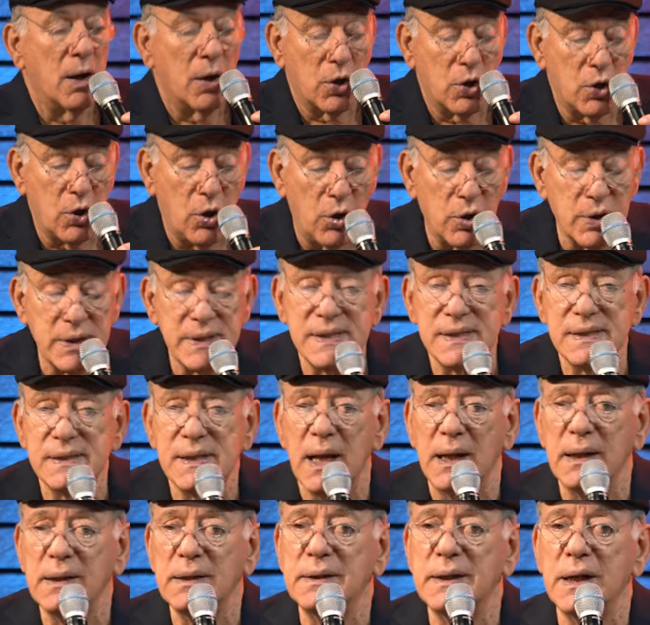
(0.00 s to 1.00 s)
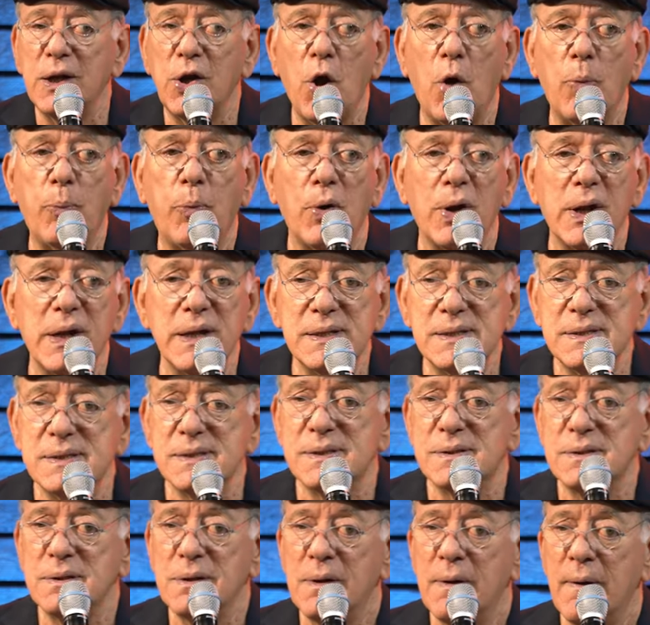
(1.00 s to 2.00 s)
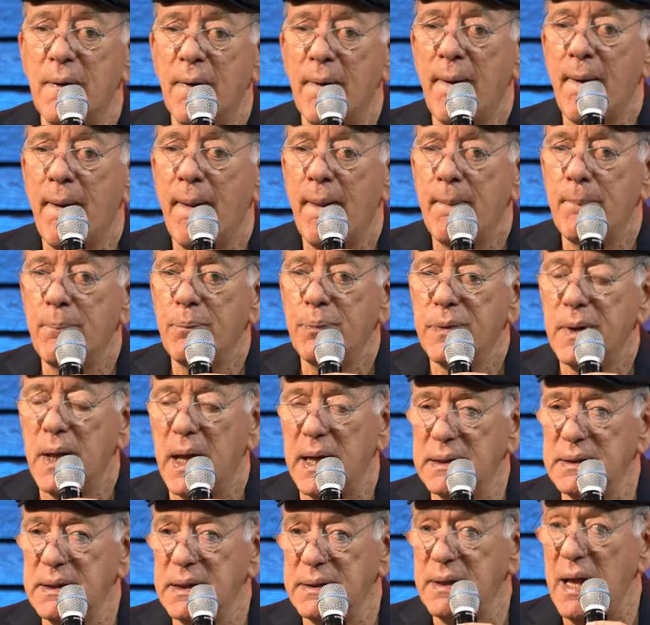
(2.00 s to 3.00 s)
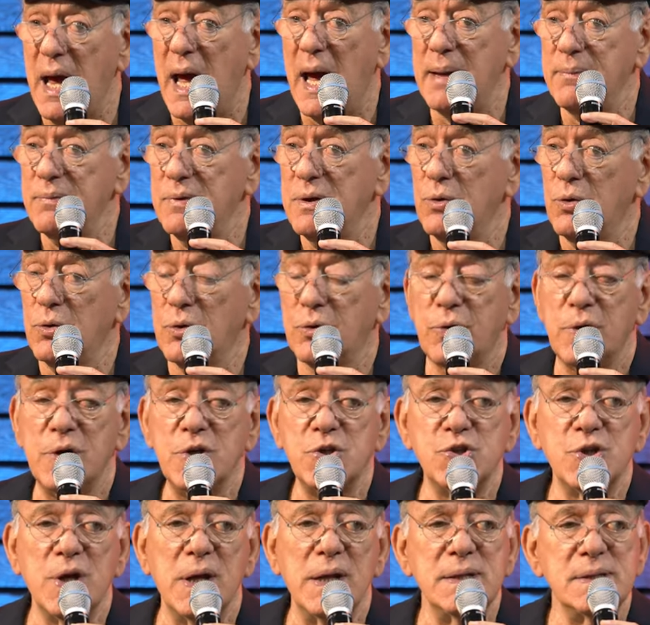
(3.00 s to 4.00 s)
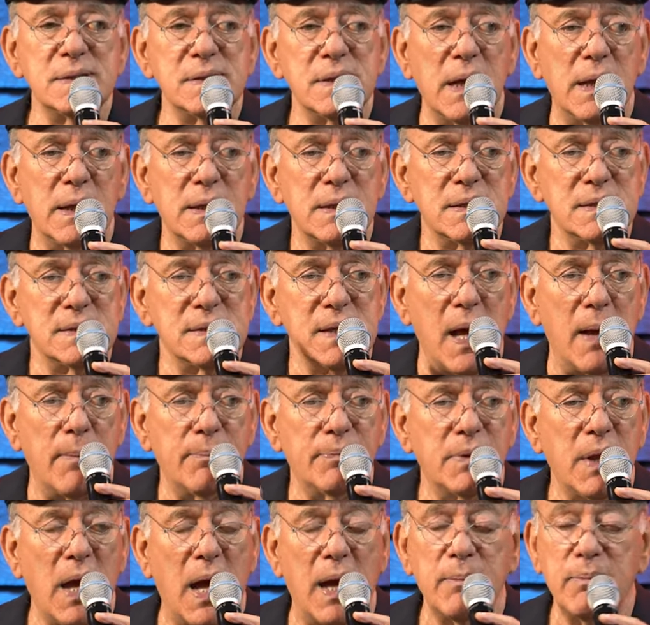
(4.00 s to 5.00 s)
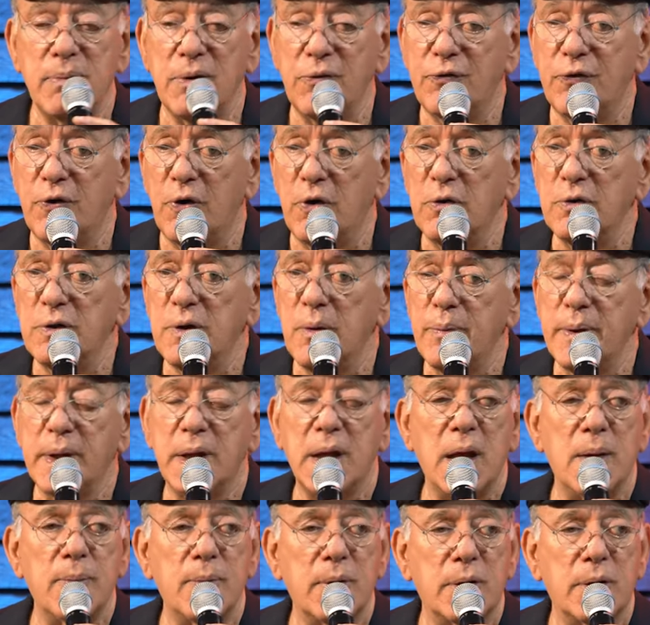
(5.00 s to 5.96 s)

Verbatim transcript: Constantinopolis. At the time, they were Christians, and sometime before they became